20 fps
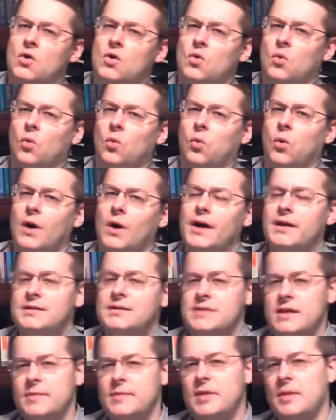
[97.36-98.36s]
What
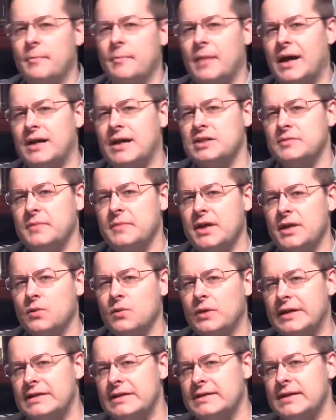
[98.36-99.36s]
does Ibn Abbas mean
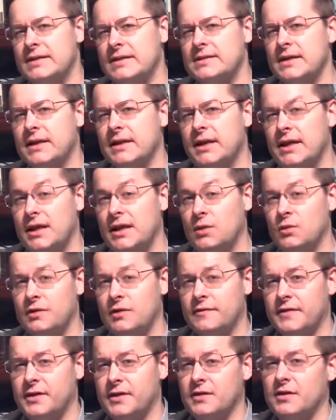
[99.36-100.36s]
when he says that he would
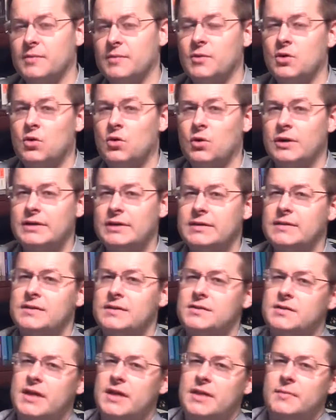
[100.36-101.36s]
have killed them according to the
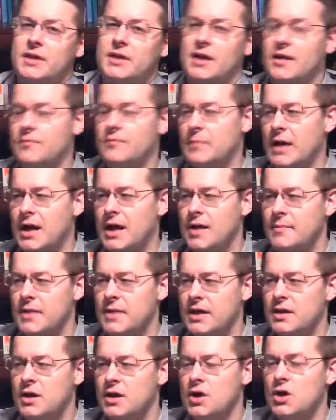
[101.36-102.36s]
statement of
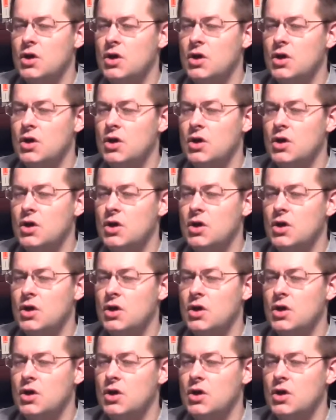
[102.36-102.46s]
Muhammad,